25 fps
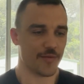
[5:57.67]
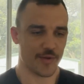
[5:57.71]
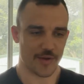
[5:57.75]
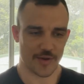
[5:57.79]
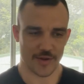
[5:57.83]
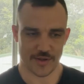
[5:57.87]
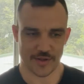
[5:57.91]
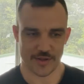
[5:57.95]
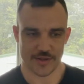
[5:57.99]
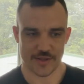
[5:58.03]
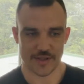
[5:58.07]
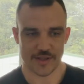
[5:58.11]

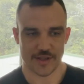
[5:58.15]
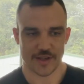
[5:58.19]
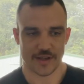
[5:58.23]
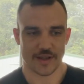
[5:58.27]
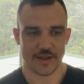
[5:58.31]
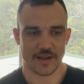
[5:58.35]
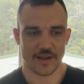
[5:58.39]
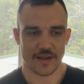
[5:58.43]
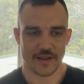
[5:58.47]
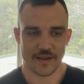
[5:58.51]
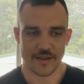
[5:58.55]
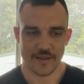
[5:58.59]

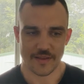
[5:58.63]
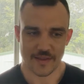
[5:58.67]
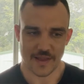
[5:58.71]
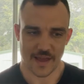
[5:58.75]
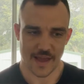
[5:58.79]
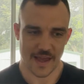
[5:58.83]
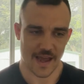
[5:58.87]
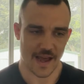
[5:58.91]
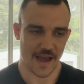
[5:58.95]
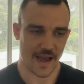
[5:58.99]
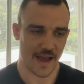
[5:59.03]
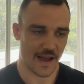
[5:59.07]
Because
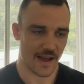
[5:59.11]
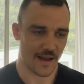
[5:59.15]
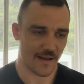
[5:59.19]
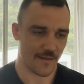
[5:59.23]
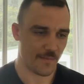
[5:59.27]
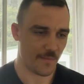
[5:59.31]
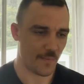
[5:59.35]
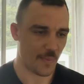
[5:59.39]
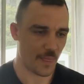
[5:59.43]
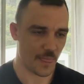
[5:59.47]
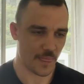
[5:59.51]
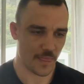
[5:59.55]
they
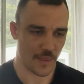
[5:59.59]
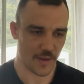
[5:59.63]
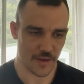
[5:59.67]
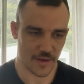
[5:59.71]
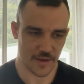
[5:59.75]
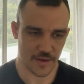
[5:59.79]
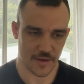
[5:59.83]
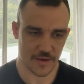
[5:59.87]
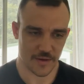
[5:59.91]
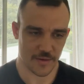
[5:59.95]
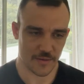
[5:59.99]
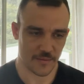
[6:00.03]
are,
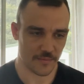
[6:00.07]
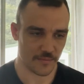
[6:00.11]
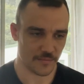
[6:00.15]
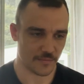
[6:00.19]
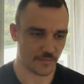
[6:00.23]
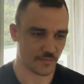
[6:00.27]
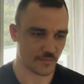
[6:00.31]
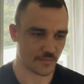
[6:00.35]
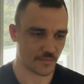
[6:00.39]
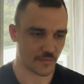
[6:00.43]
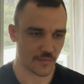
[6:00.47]
the